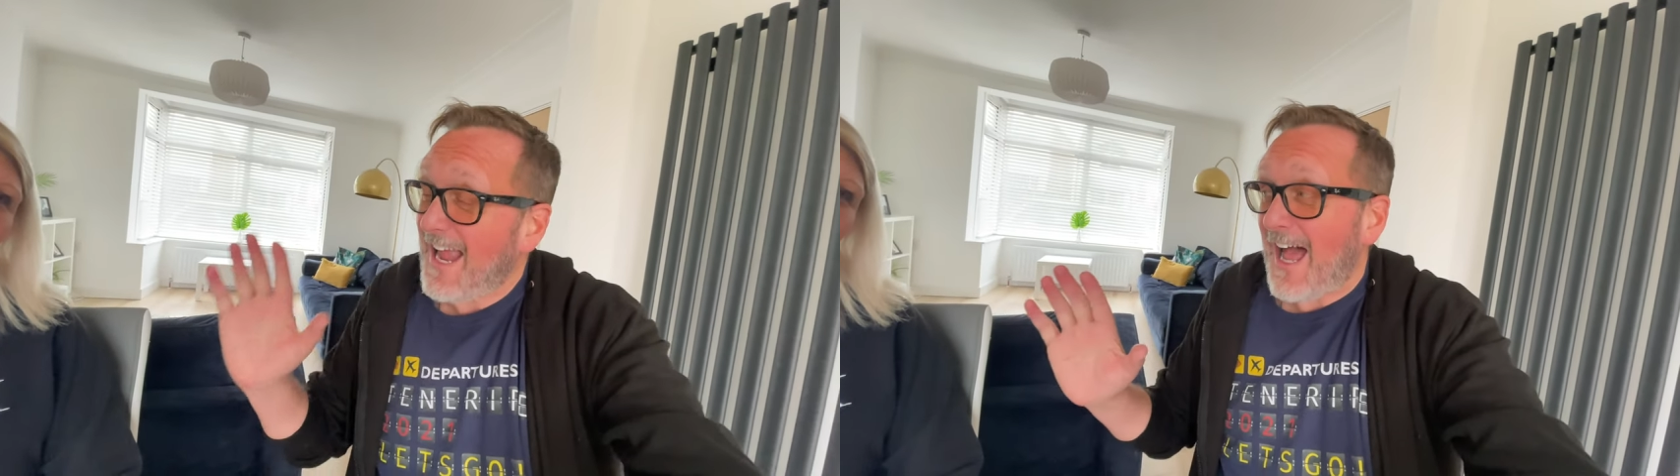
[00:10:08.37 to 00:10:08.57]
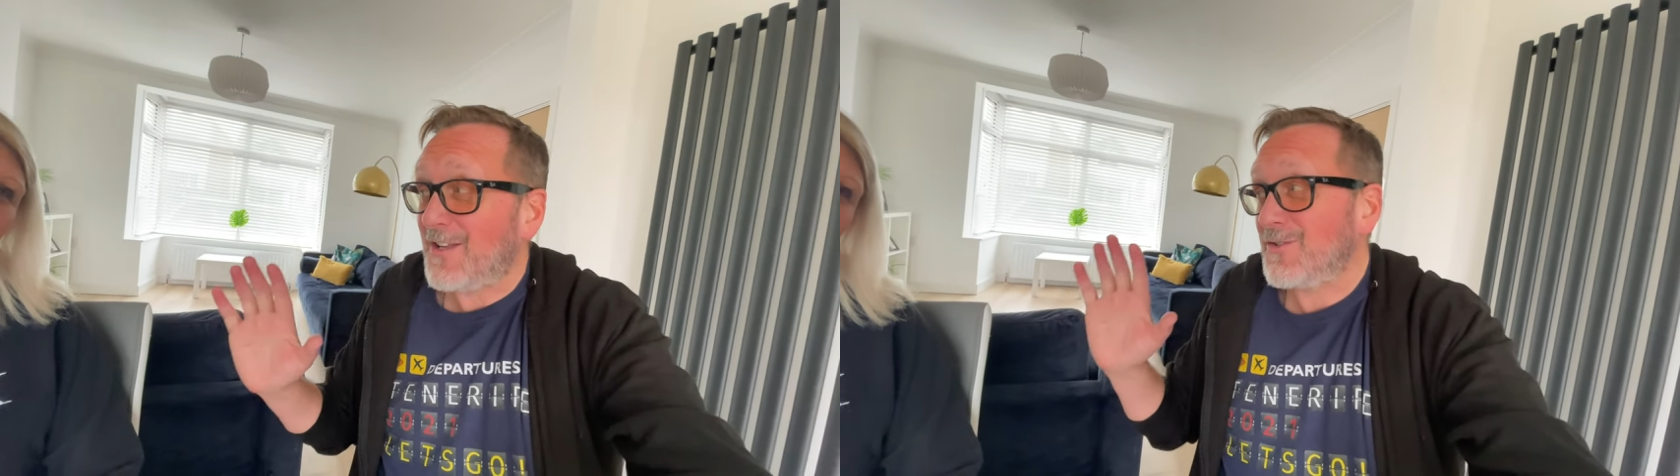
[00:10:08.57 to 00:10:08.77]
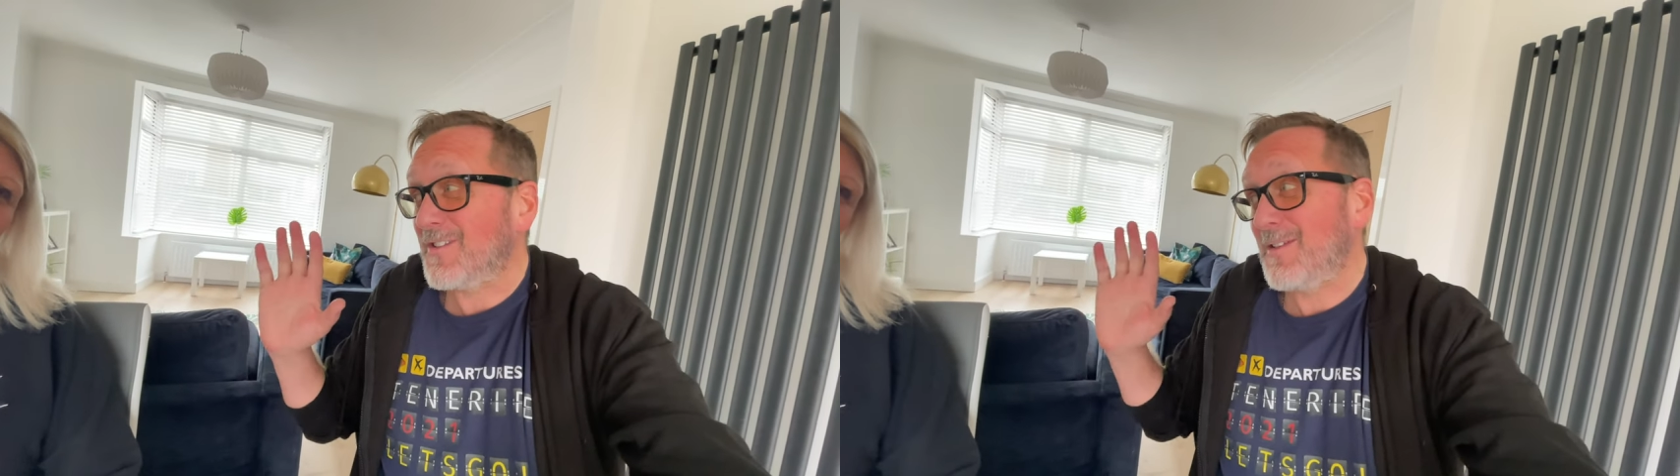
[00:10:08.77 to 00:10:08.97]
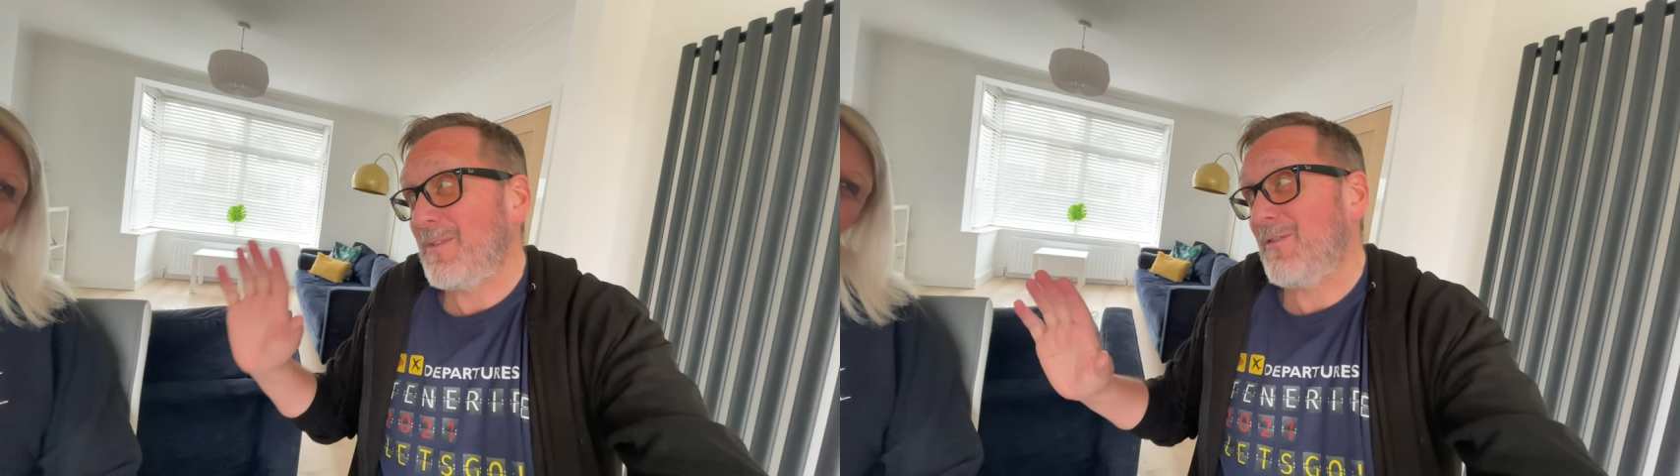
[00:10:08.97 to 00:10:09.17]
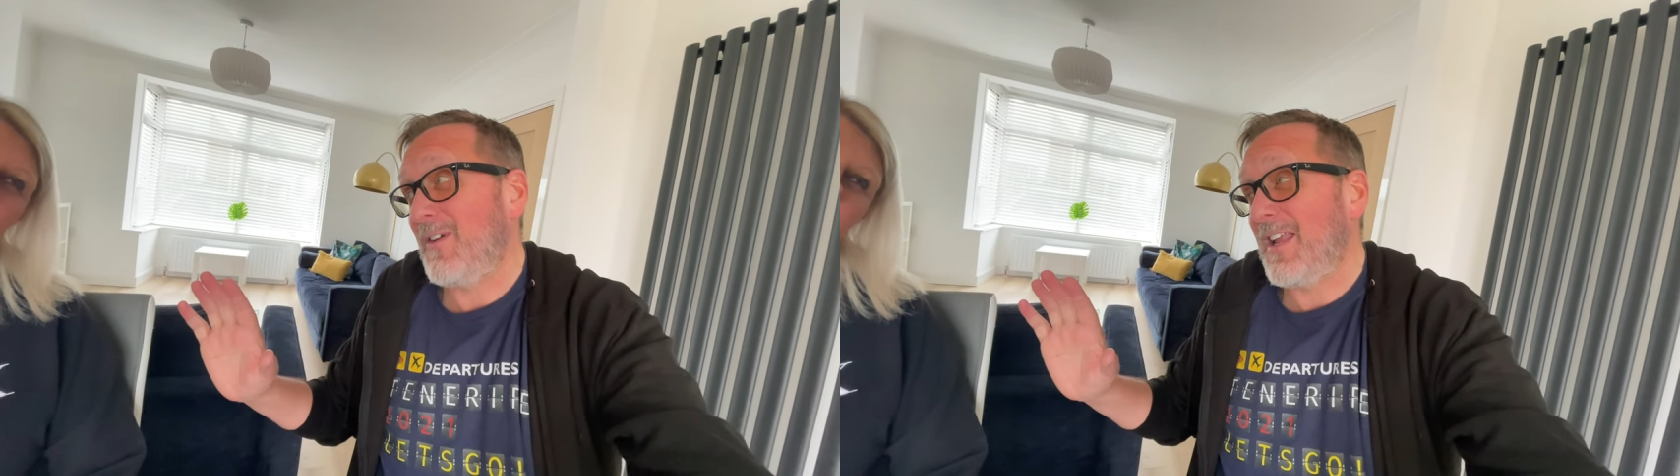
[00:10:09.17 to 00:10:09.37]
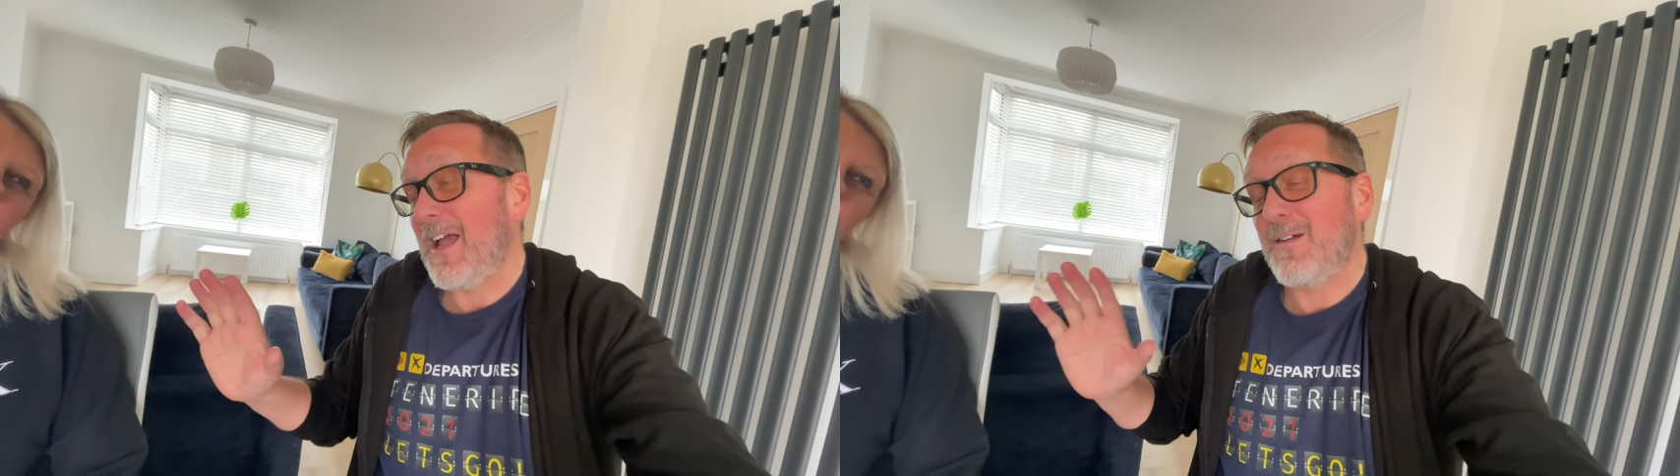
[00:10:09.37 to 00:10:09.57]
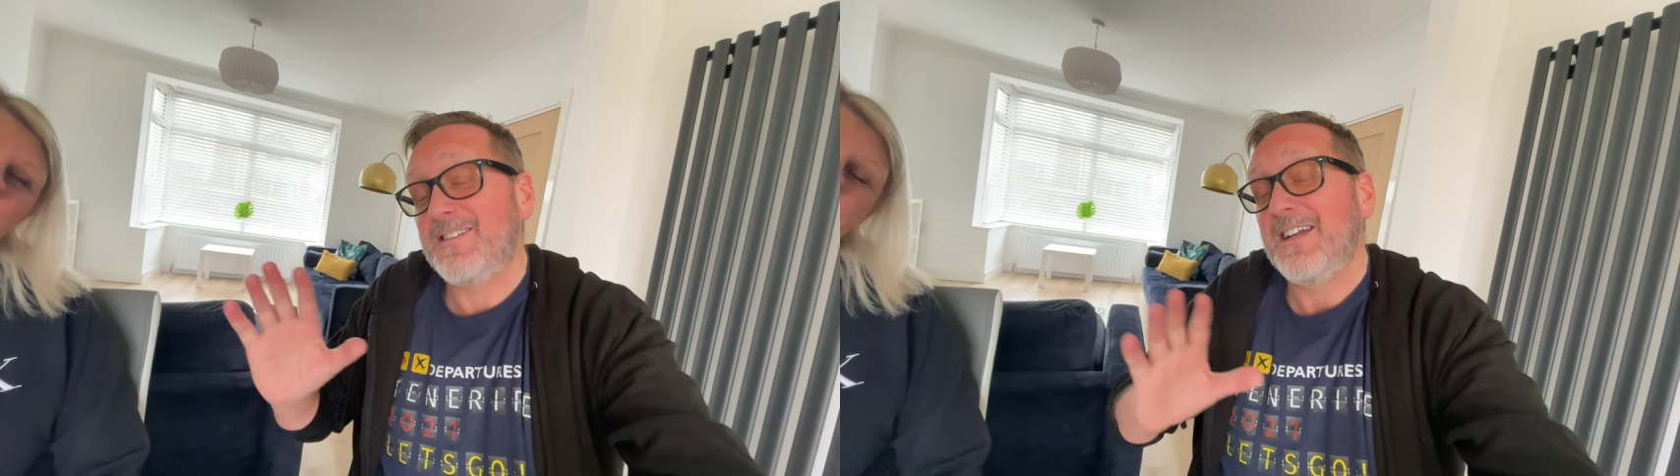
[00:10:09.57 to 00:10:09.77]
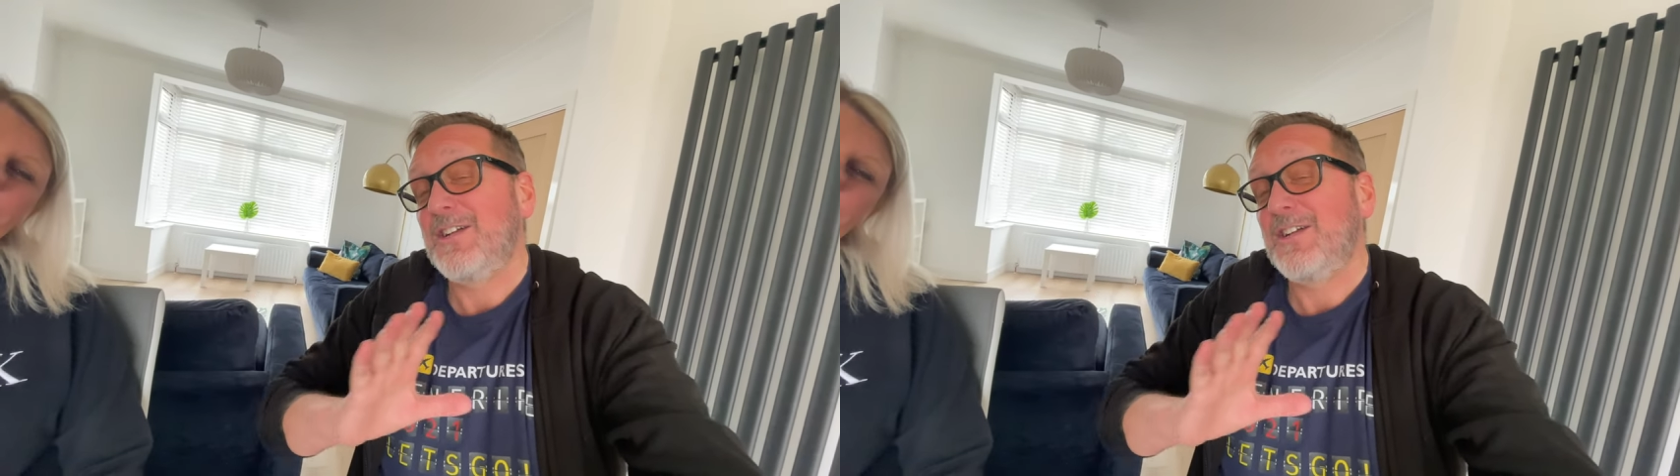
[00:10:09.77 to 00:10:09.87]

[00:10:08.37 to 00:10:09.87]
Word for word: Ange on some of the videos,